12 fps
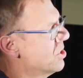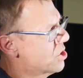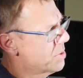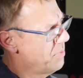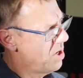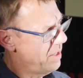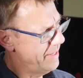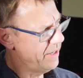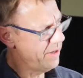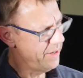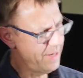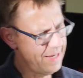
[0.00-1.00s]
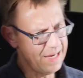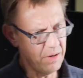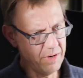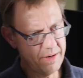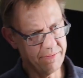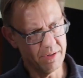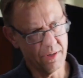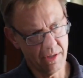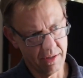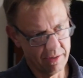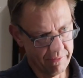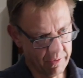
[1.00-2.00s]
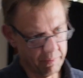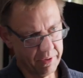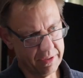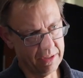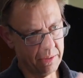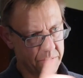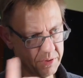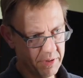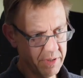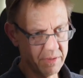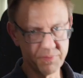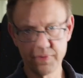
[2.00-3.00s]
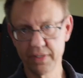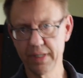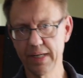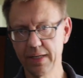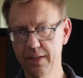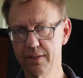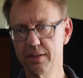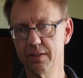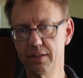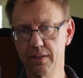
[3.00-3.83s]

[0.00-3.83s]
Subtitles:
small area. However, if we put the ellipsoidal front on it,